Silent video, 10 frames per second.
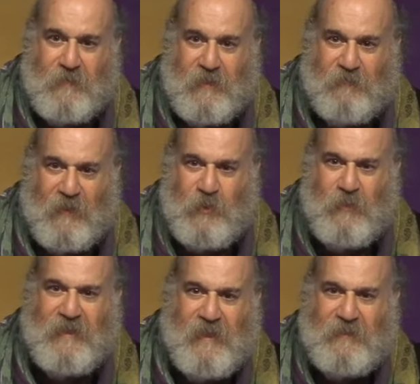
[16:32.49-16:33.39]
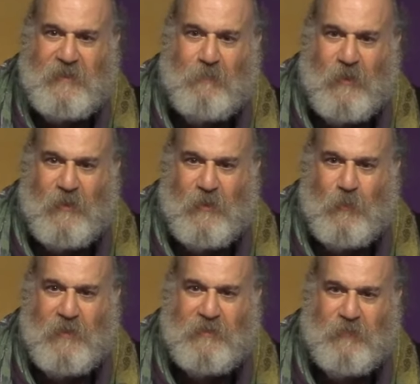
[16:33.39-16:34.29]
if I do it again tomorrow
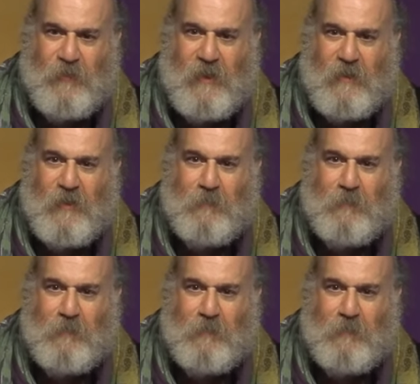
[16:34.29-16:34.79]
with a different hunk